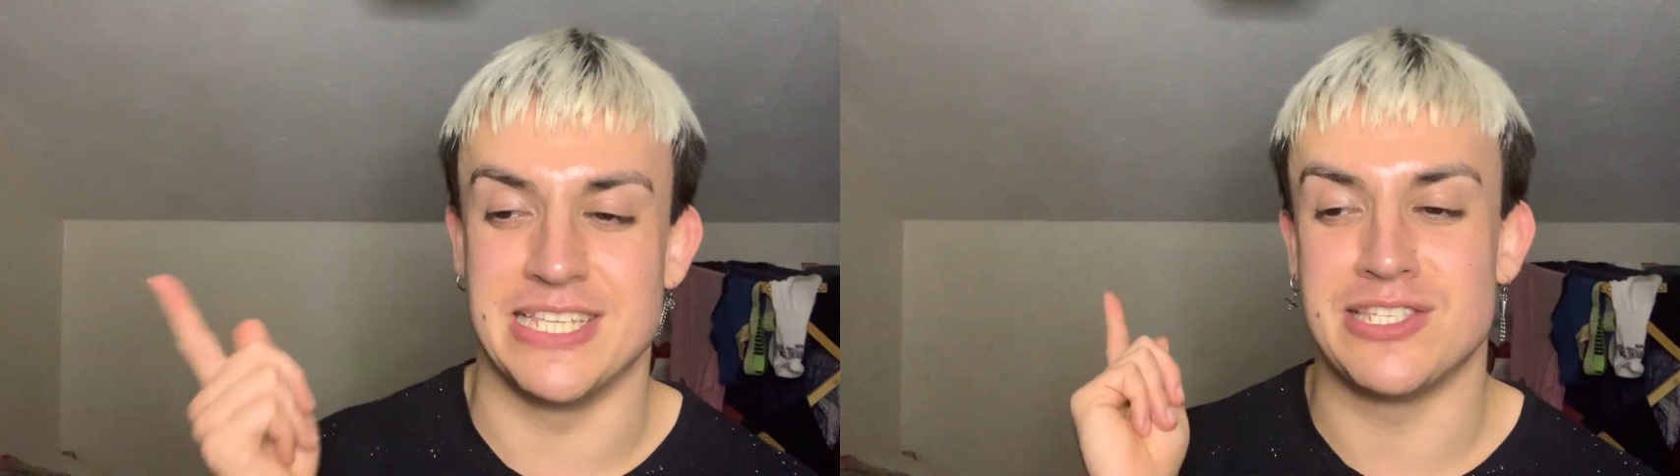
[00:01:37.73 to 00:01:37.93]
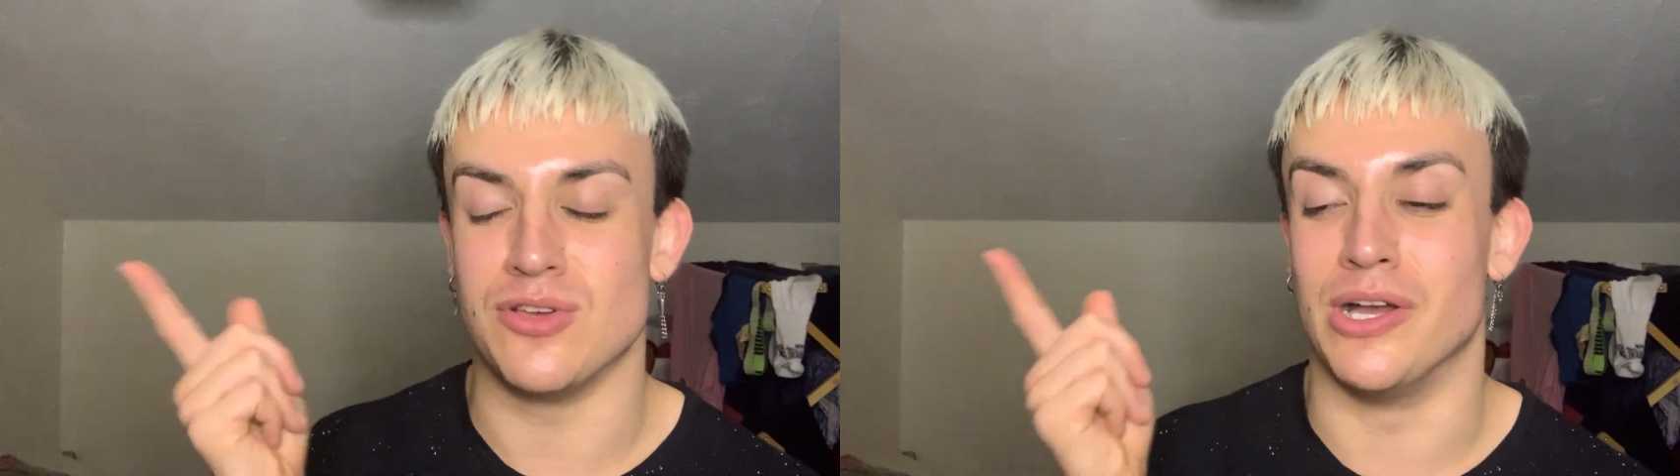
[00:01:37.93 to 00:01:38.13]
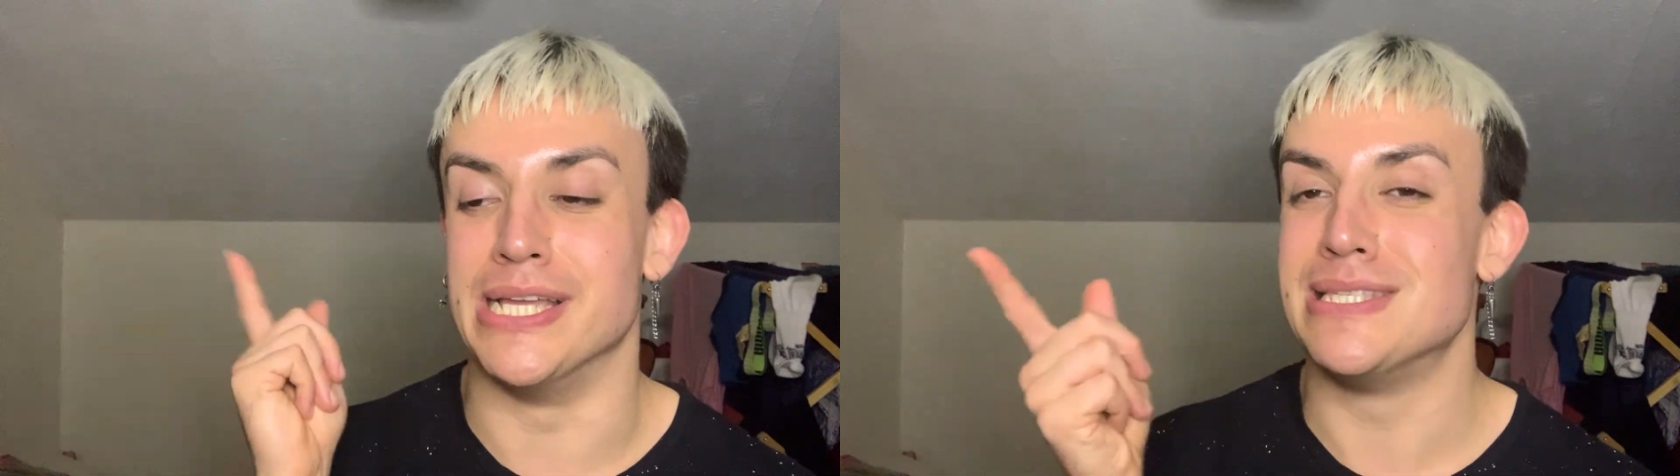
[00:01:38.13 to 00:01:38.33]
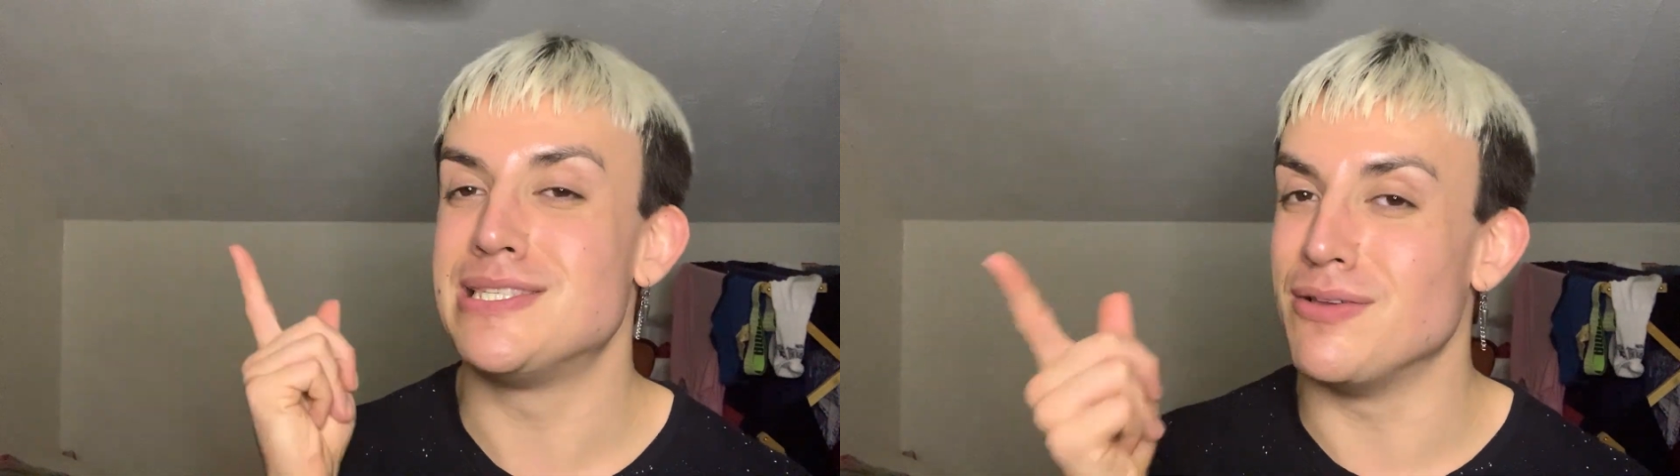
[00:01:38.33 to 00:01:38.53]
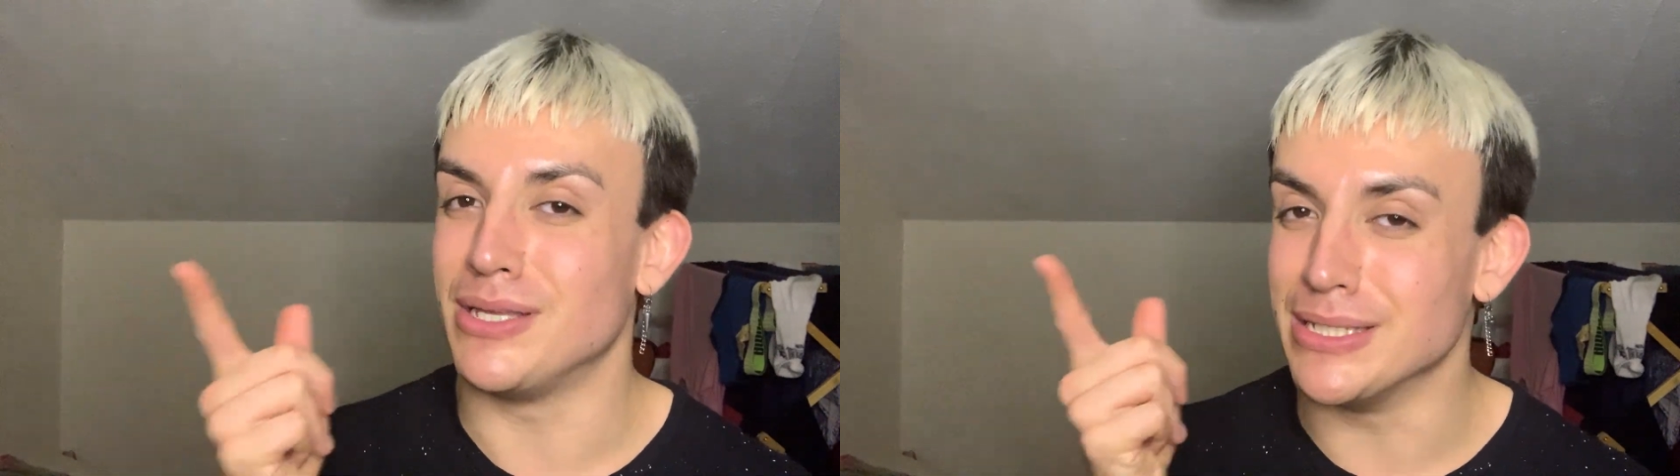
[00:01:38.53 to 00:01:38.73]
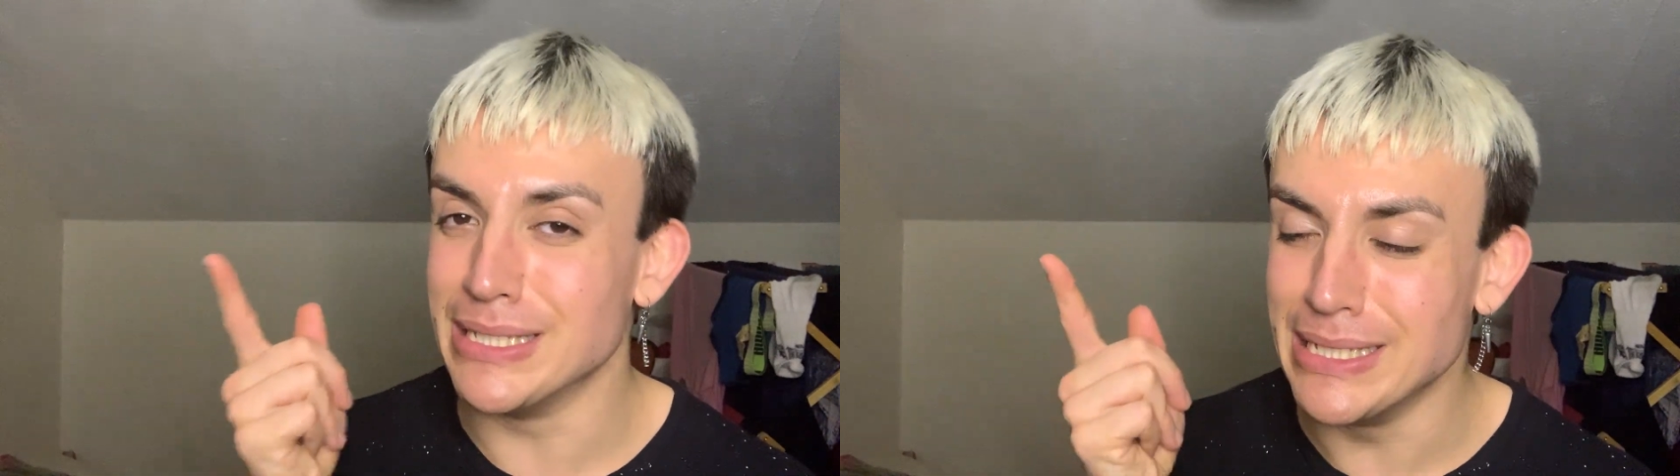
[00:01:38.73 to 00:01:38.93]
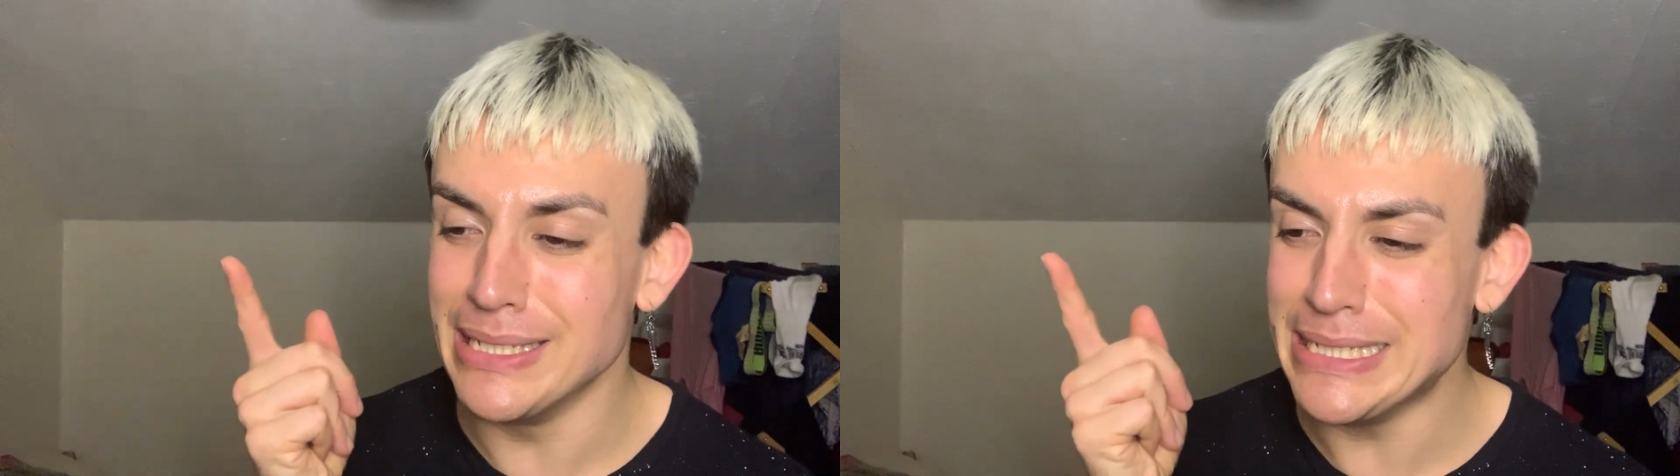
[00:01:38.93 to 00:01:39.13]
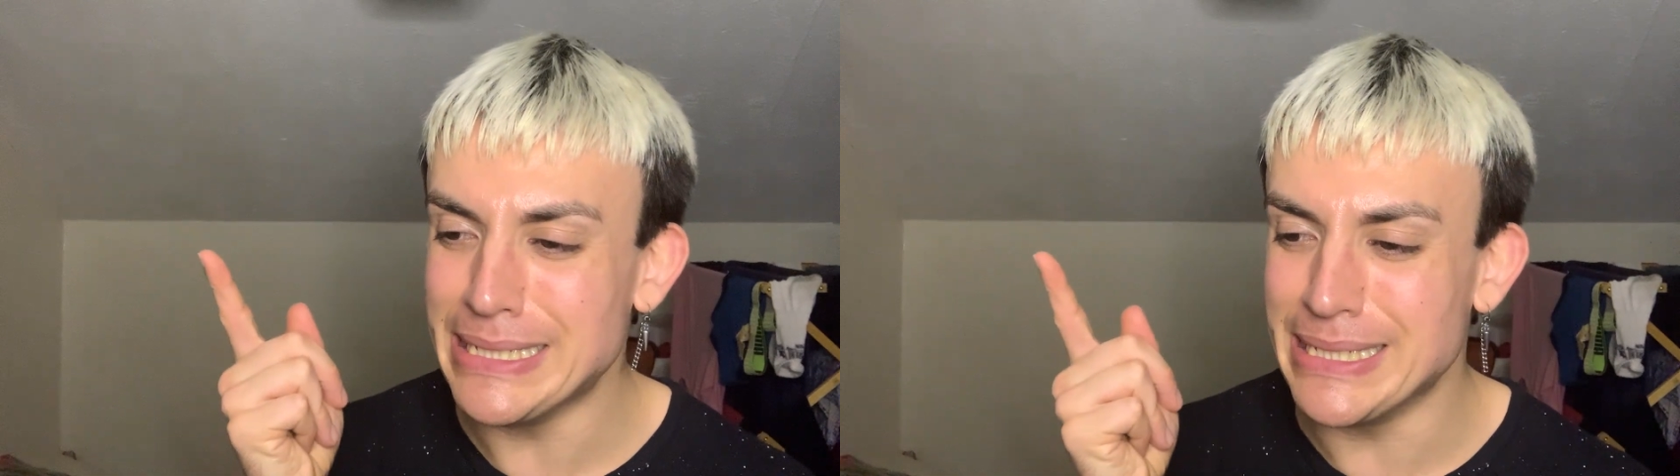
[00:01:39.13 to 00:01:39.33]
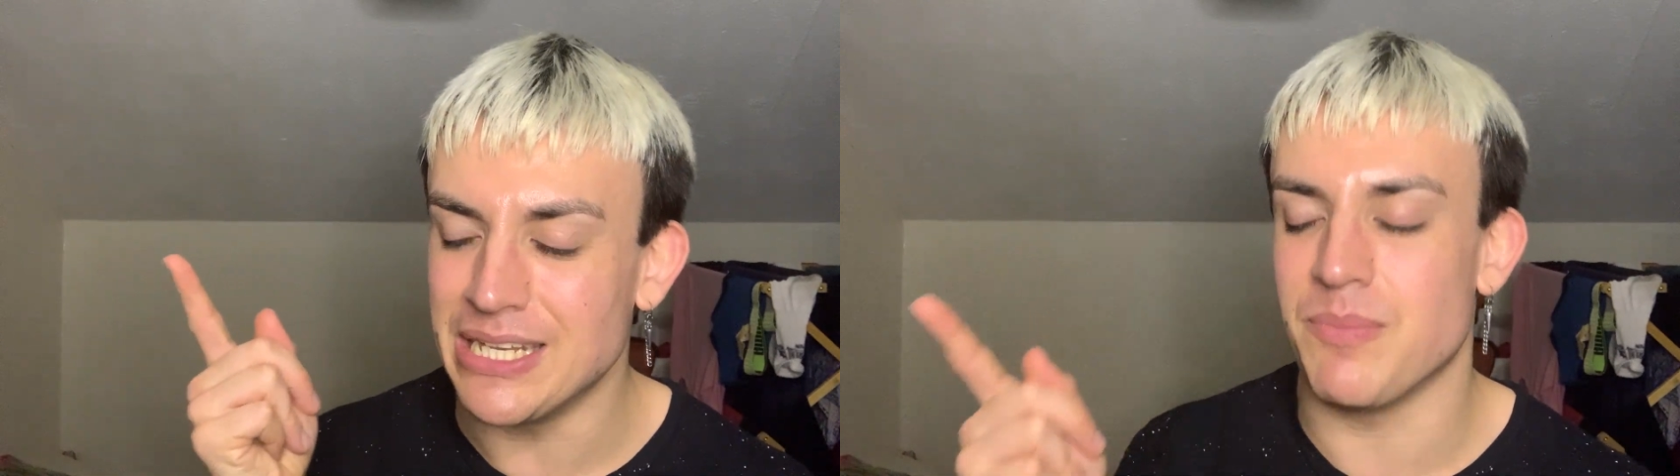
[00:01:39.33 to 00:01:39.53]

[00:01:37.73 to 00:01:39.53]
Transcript: this song is so good.